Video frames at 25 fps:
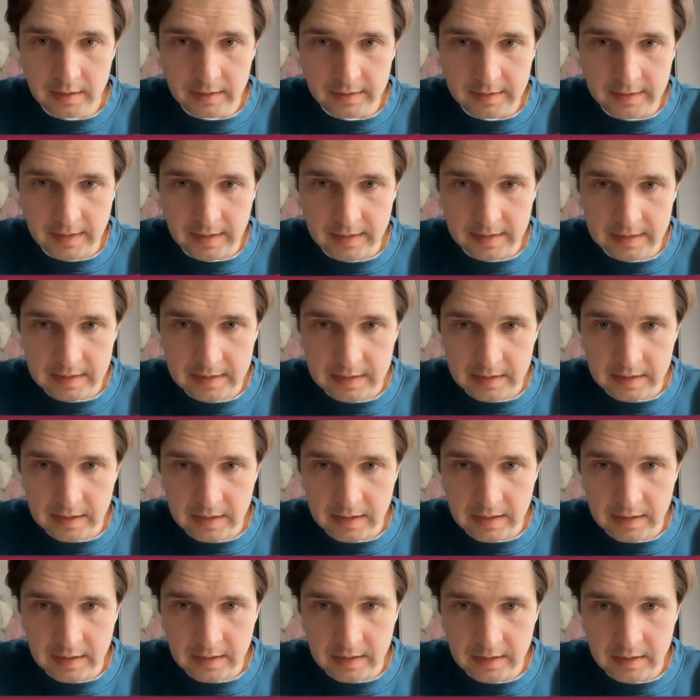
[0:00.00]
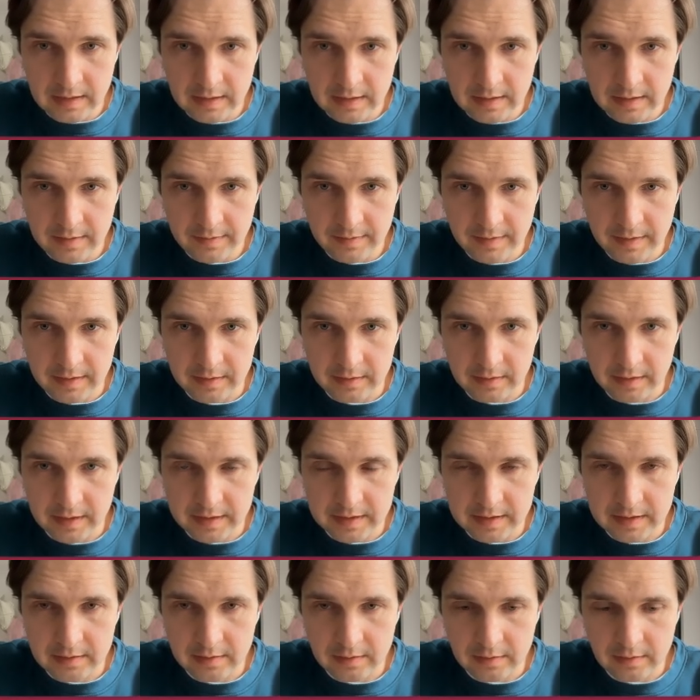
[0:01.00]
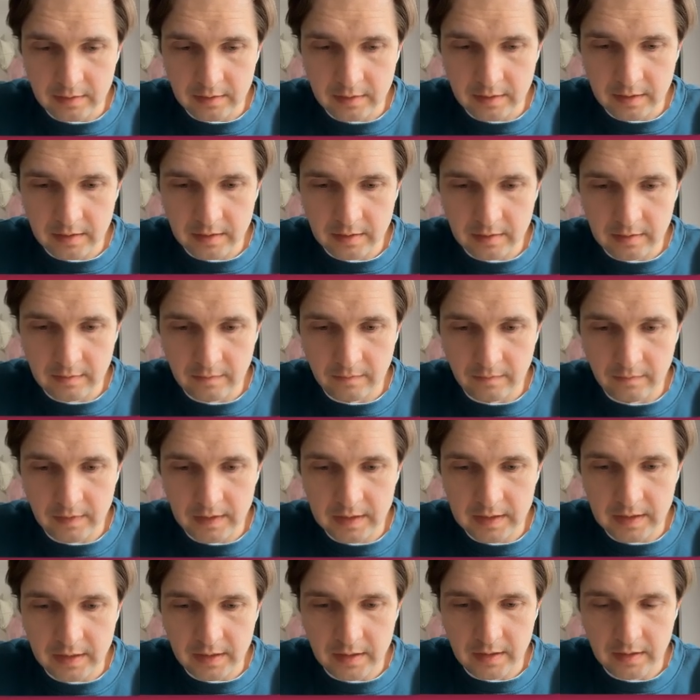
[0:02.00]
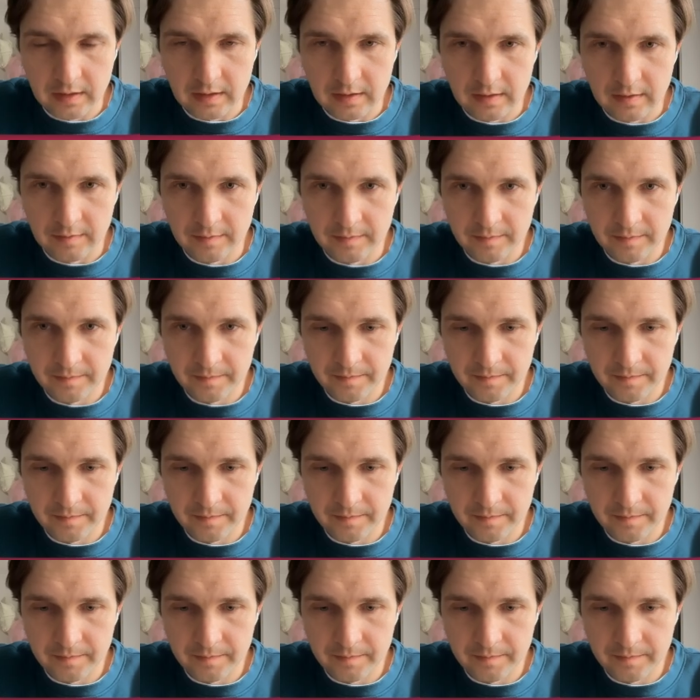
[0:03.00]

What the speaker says: Tesla, and let's see, NVIDIA